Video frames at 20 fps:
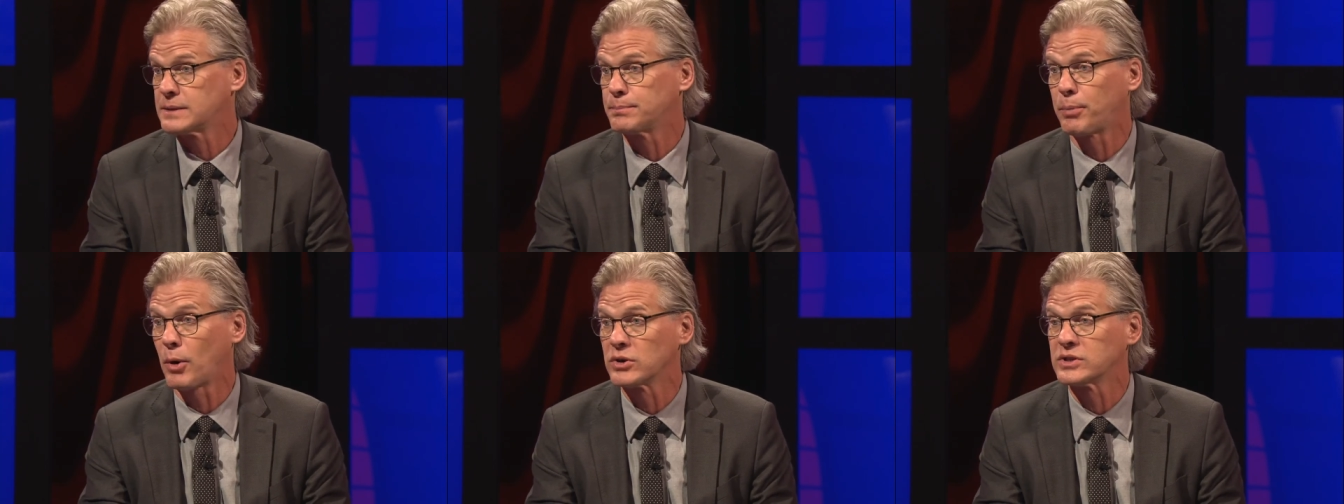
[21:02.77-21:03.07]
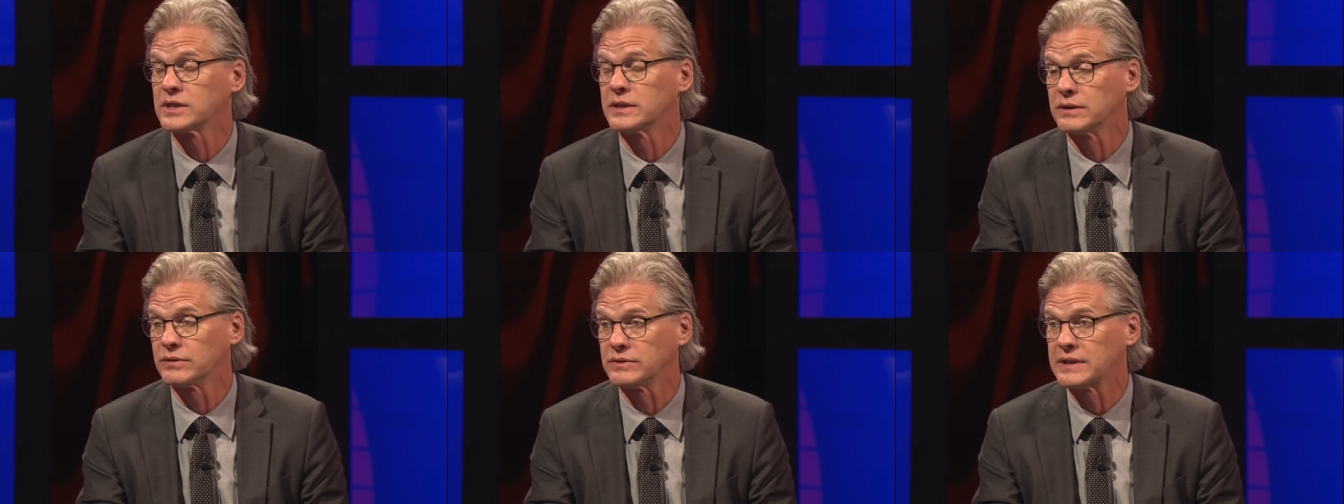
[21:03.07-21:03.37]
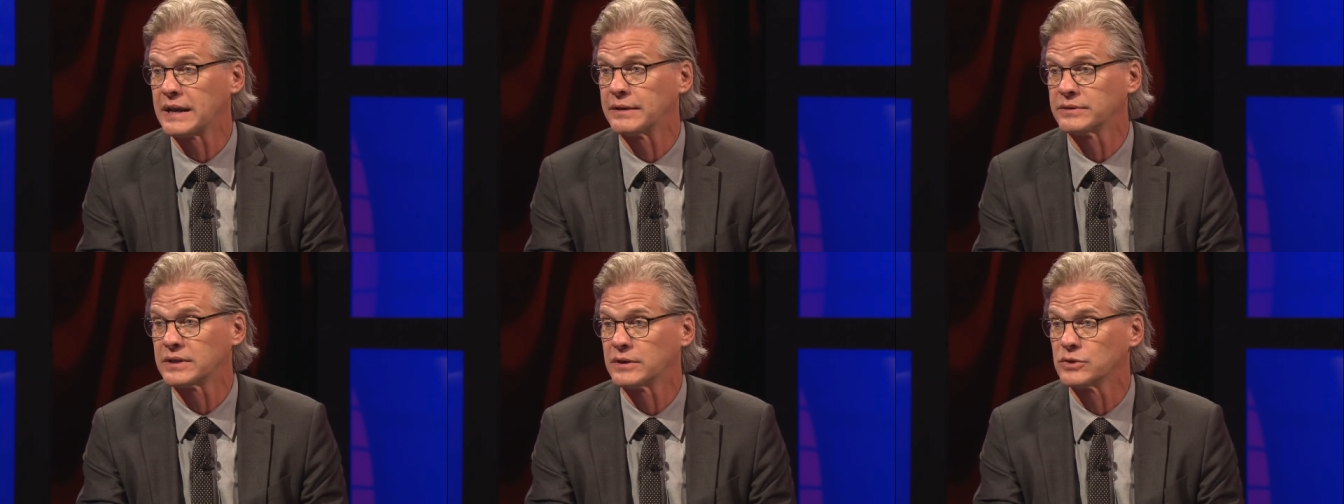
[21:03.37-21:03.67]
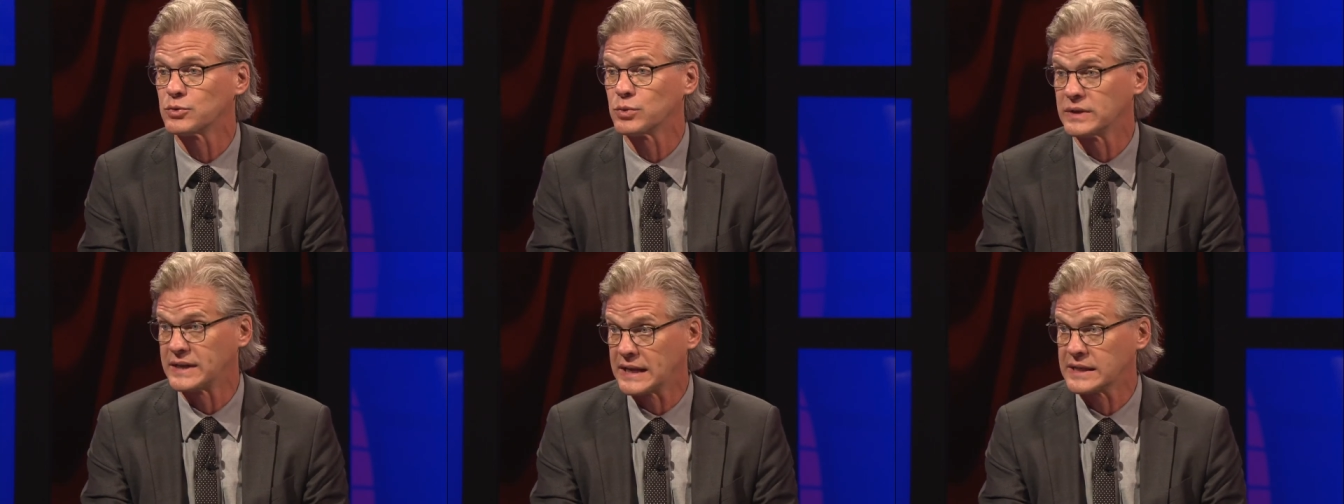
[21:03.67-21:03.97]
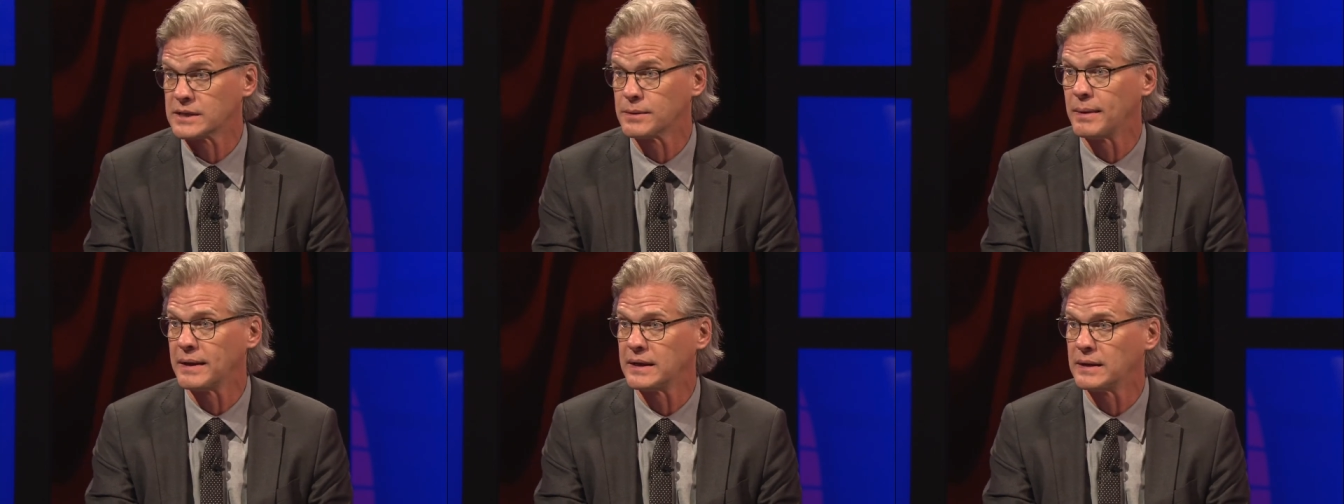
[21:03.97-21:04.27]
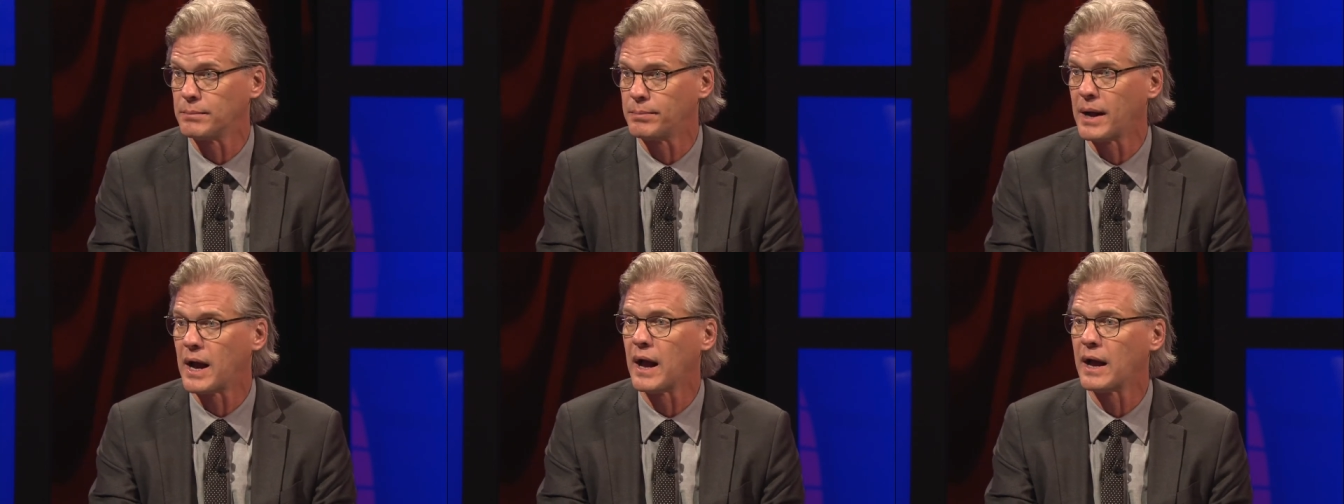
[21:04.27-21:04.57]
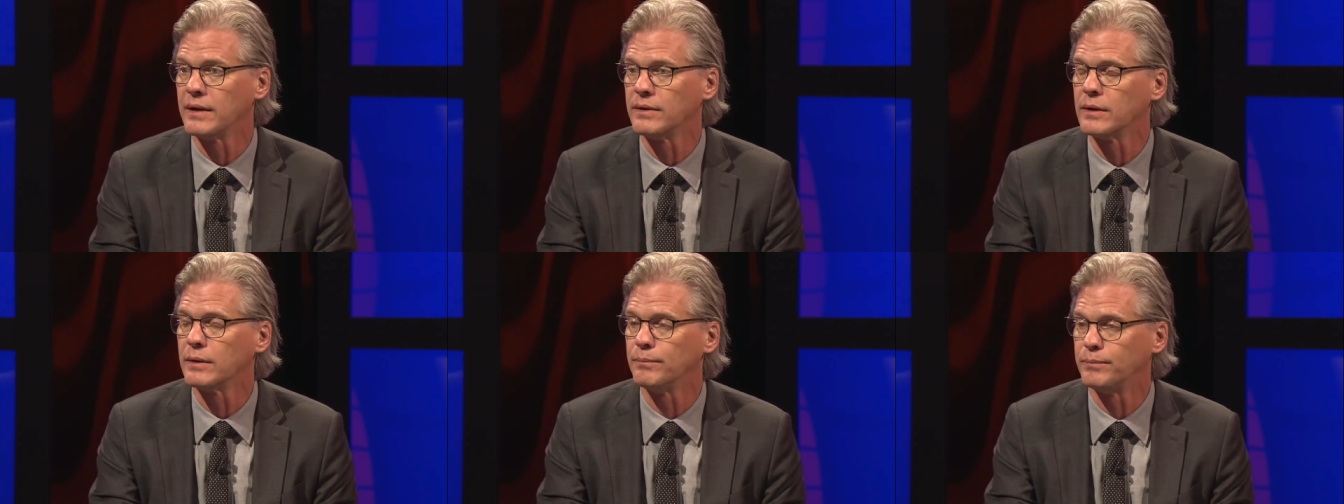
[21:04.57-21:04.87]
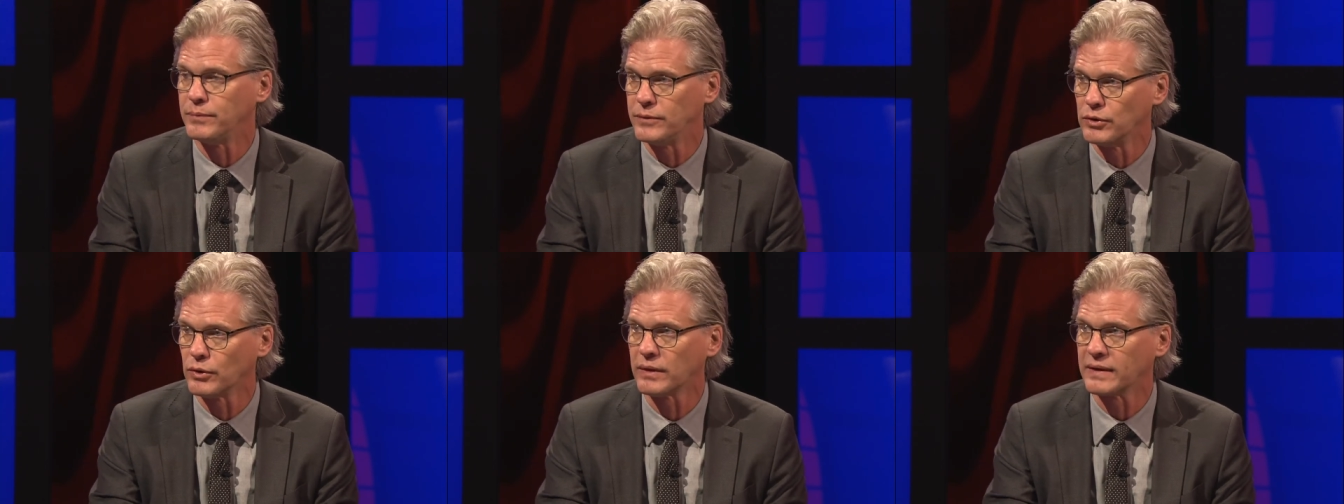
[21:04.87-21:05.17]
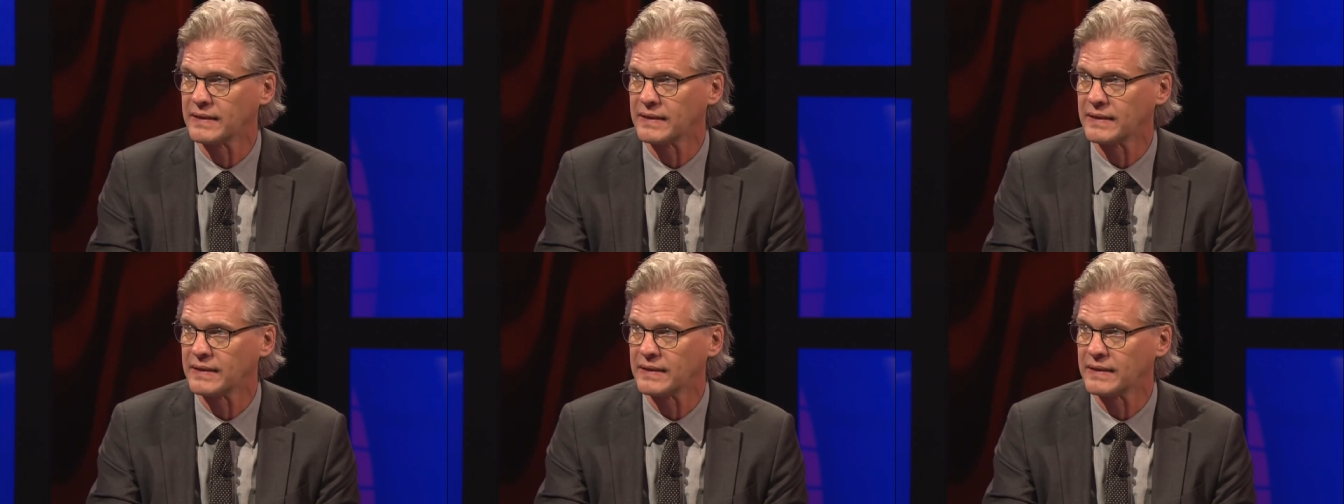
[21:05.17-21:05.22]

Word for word: parts of their downtowns were decimated by during